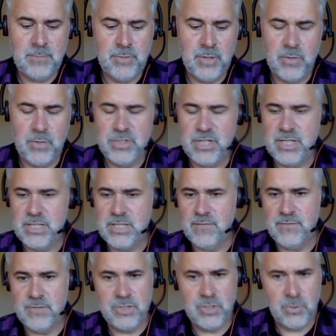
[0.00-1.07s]
approaches,
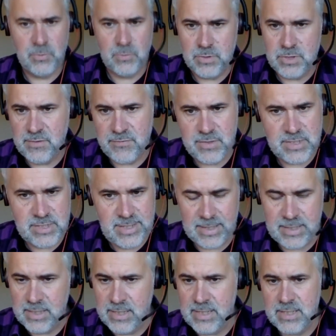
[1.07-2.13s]
different tools, different
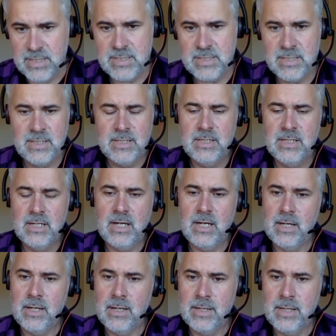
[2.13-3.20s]
techniques
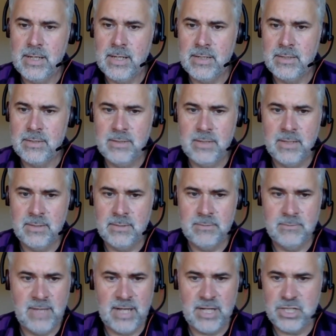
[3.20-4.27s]

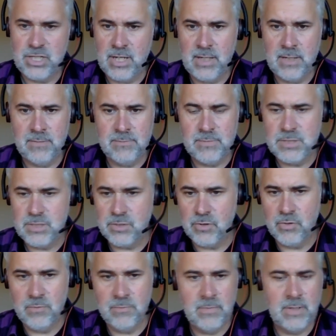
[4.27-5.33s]
in Agile,
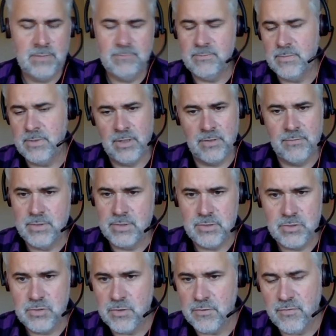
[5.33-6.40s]
Scrum, and
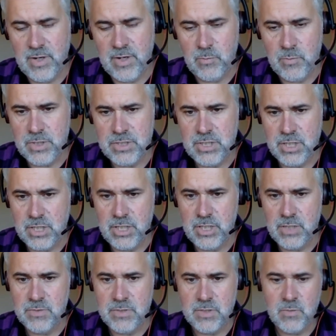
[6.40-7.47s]
there's other frameworks you can
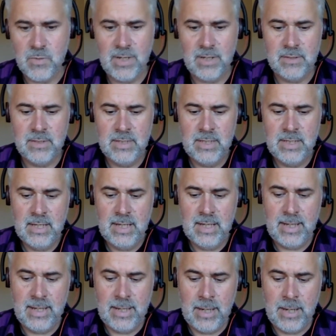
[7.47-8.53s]
use as well.
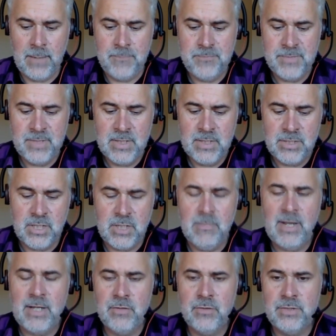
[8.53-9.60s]
So you
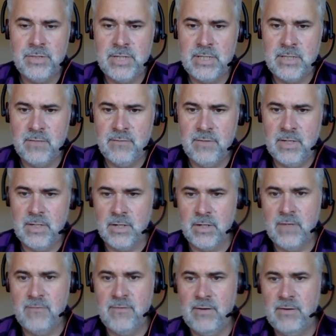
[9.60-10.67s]
might only need
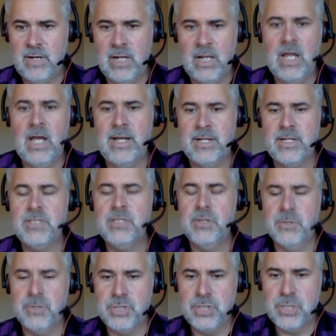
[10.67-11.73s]
a very light
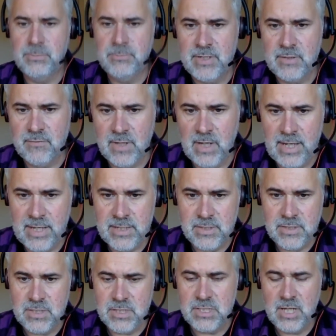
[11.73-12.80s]
touch bit of
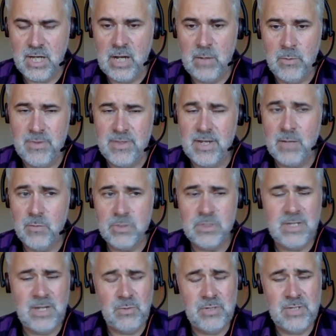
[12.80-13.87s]
guidance to start with, and I
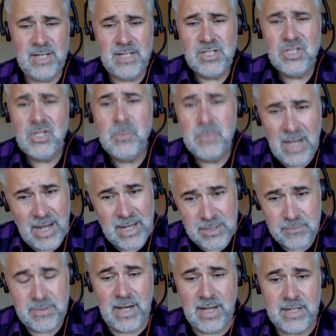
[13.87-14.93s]
would get some
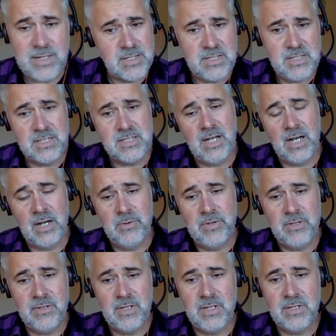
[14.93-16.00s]
kind of guidance to start
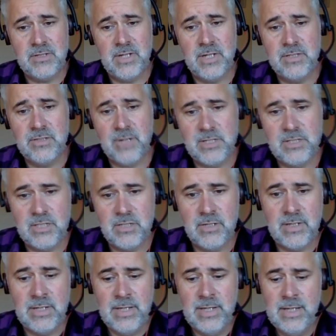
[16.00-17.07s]
with. I think trying to
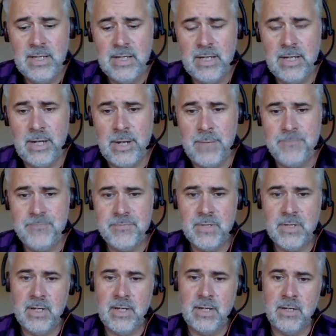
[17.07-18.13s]
do it
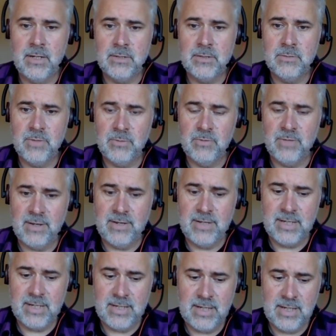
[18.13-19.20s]
without
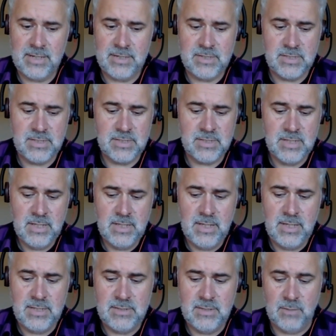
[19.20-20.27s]
any kind of guidance is
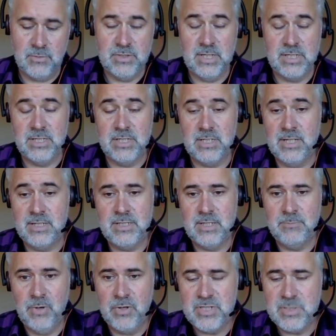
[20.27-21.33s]
I wouldn't say
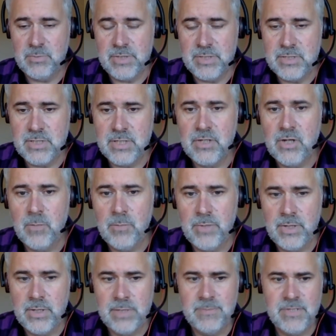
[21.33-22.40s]
it's impossible. It's certainly not,
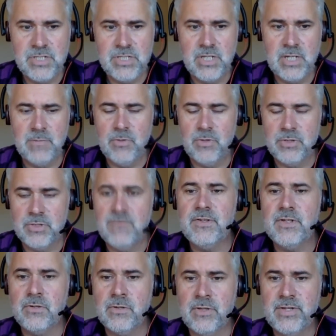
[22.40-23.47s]
but certainly more
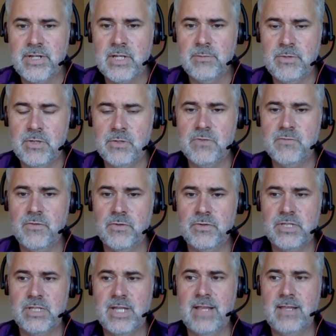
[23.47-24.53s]
difficult. I think it'd be useful
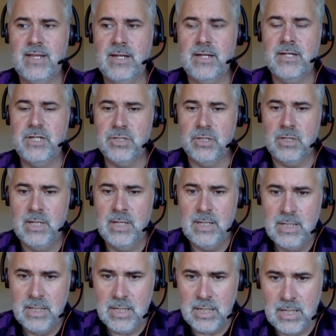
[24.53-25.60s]
to get that initial
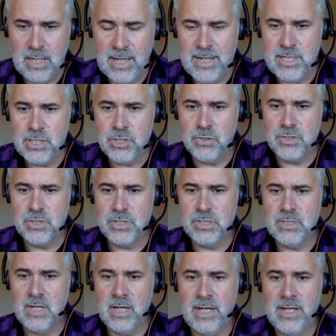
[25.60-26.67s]
light touch
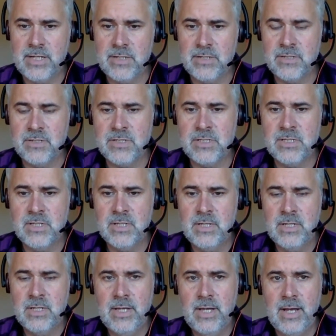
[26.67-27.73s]
guidance.
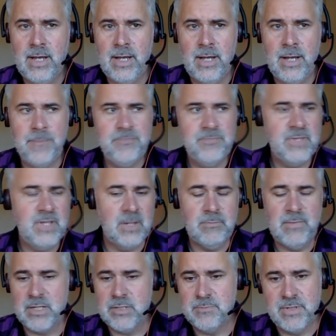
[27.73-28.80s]
It
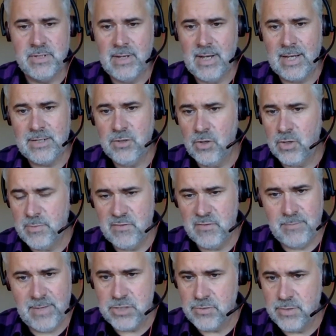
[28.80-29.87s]
might just be an ad hoc bit of
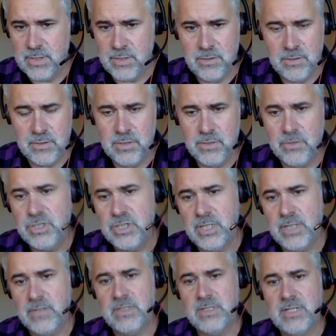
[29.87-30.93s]
mentoring or
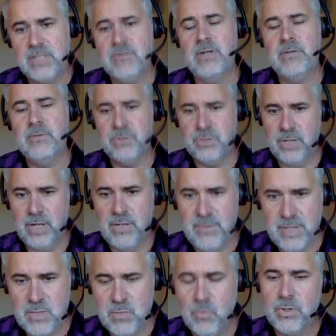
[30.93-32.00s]
coaching that says, right, we'll try
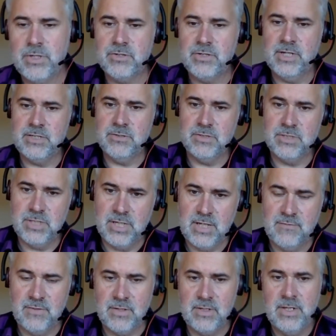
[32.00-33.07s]
this. What are you trying to
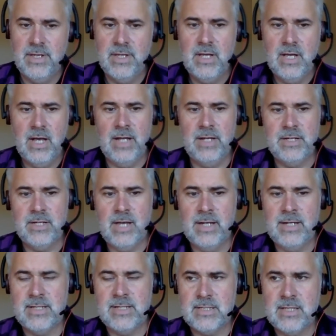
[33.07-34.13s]
achieve? And
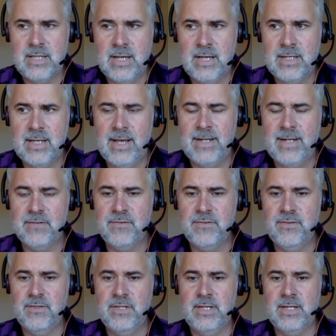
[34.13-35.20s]
it's that kind of
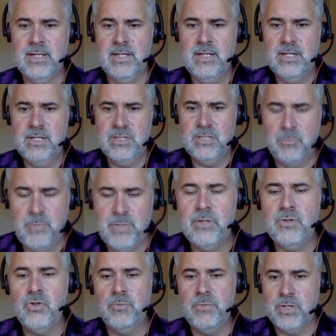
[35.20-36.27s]
thing to
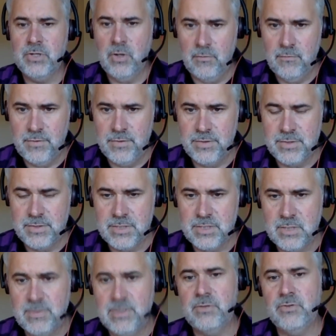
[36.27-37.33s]
build up the confidence,
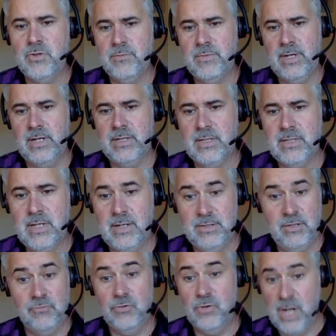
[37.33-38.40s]
to build up that kind of
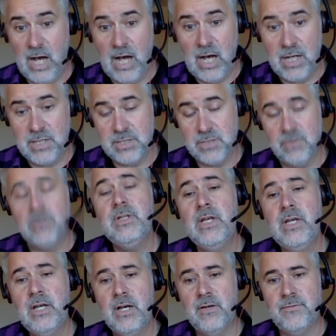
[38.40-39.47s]
your own arsenal
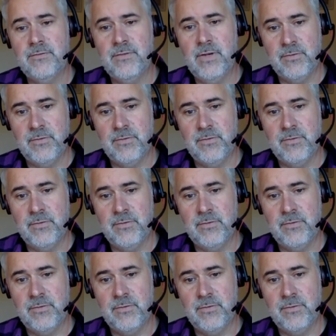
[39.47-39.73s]
of